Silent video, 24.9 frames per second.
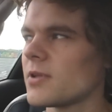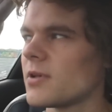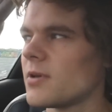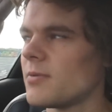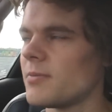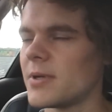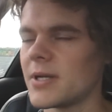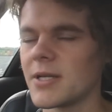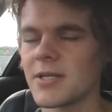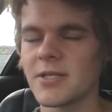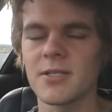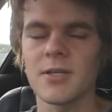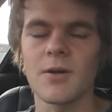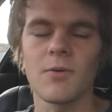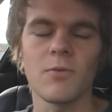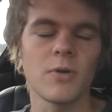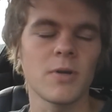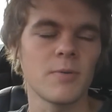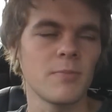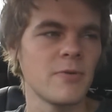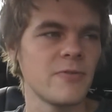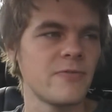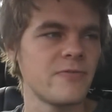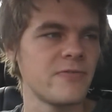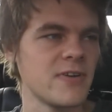I mean, it's not one
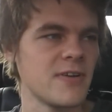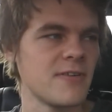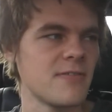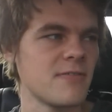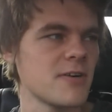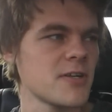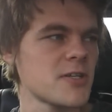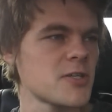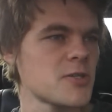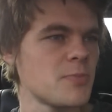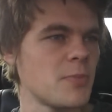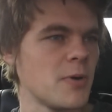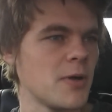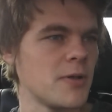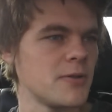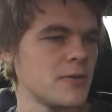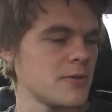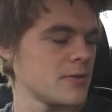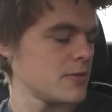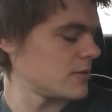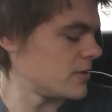of my favourites, but,